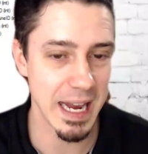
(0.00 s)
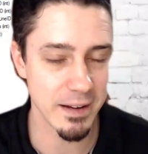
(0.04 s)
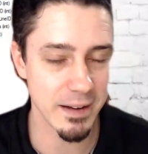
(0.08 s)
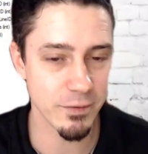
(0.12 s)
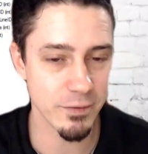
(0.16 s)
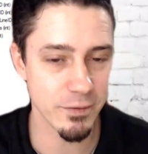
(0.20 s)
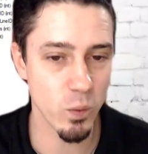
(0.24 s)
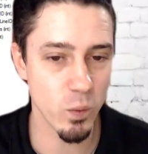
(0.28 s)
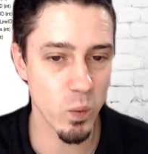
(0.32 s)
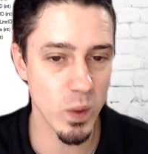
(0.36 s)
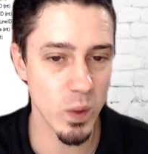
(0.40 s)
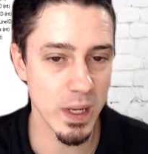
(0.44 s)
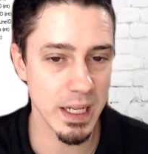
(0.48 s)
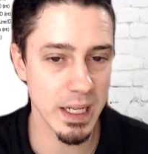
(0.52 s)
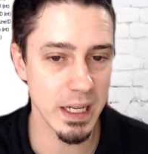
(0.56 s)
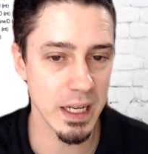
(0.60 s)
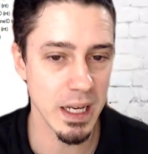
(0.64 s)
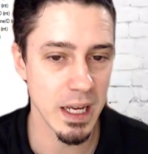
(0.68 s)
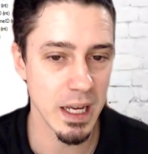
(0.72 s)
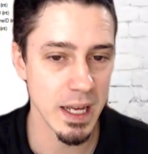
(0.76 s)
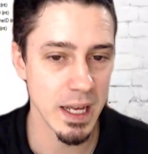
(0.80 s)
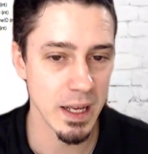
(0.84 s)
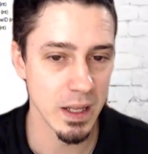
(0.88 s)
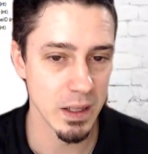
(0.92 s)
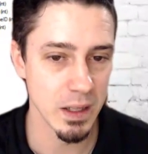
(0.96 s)
And if
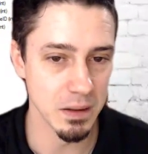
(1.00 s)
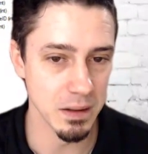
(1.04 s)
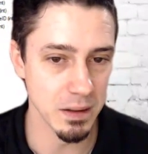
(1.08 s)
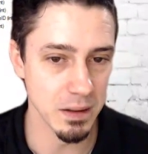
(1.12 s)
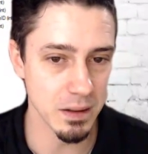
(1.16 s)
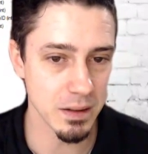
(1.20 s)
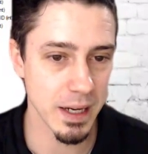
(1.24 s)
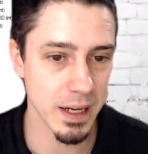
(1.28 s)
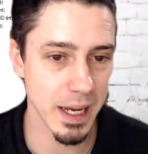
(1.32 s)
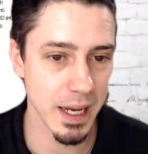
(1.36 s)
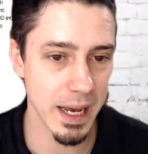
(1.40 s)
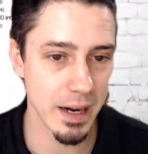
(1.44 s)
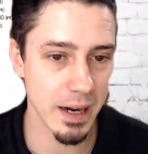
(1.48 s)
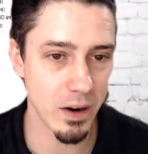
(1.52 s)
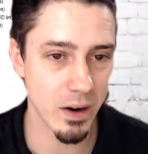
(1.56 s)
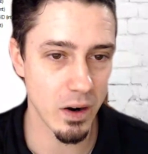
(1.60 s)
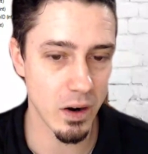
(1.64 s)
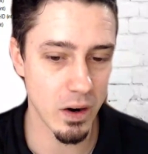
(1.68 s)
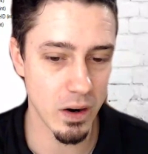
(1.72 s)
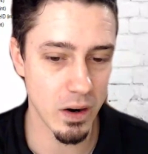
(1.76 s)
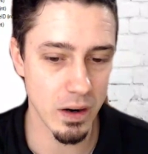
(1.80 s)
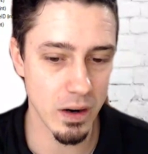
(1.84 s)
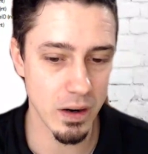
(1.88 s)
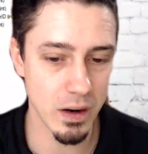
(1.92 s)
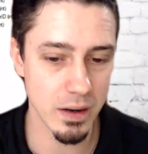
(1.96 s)
we look at
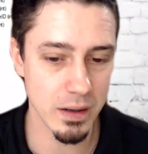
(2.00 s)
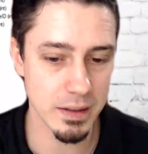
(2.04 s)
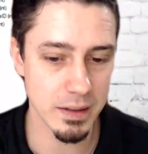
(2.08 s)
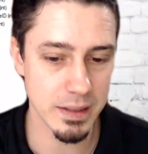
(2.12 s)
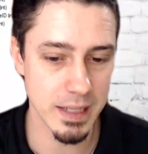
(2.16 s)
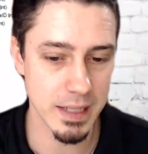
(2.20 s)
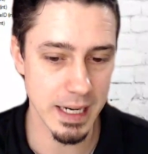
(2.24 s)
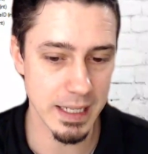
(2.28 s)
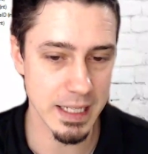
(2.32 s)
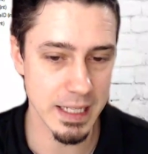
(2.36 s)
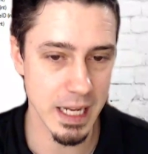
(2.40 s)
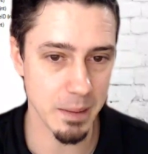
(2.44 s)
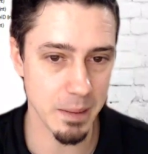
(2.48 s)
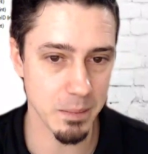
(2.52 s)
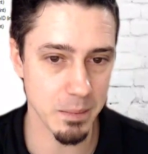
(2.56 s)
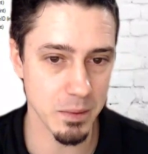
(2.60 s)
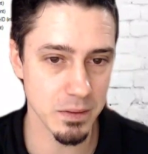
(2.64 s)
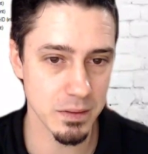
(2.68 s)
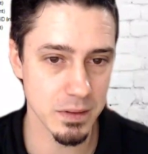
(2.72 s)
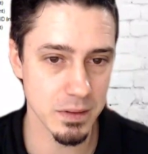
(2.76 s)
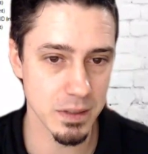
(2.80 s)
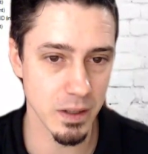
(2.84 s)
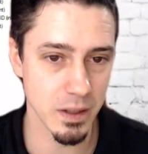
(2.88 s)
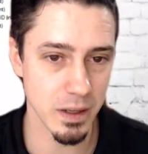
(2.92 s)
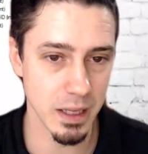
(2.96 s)
our date
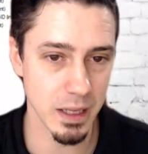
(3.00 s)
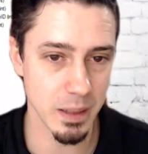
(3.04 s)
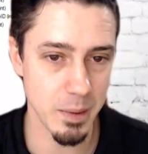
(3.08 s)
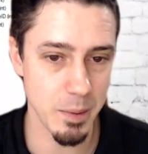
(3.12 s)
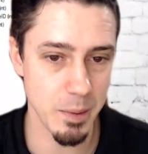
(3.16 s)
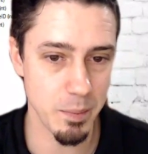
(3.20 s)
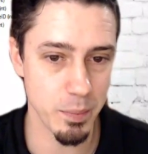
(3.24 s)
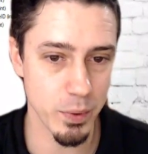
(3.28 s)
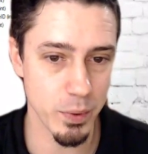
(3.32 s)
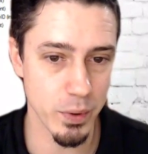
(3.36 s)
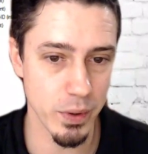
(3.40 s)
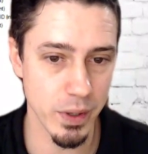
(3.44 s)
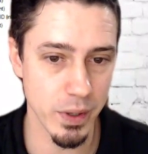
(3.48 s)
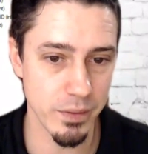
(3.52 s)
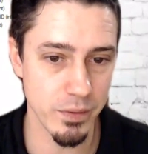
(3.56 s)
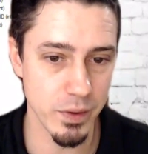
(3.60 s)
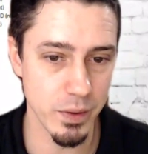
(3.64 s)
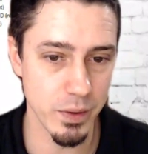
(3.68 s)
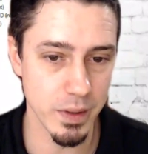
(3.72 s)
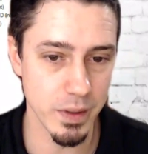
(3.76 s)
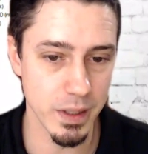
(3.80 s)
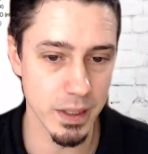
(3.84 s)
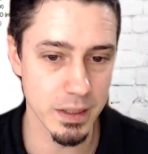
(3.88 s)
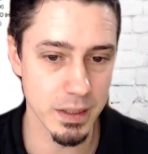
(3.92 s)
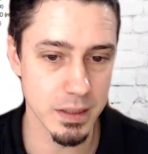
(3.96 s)
table, sorry, let me
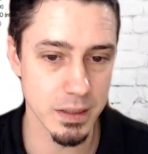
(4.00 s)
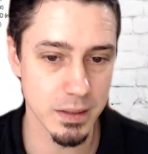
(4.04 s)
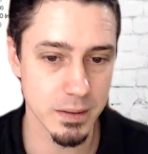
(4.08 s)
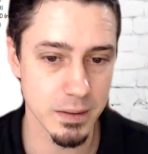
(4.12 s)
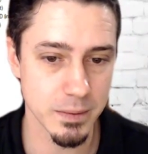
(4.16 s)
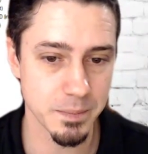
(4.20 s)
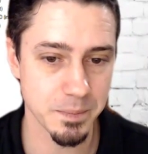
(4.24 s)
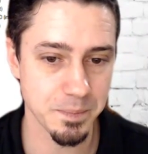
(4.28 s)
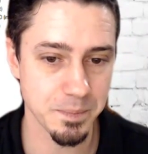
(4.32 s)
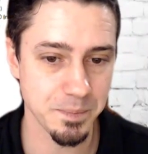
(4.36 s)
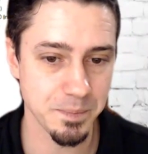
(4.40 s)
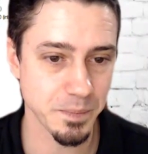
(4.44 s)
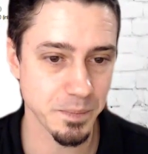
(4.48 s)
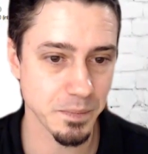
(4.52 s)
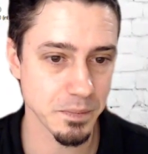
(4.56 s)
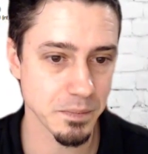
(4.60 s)
preview this.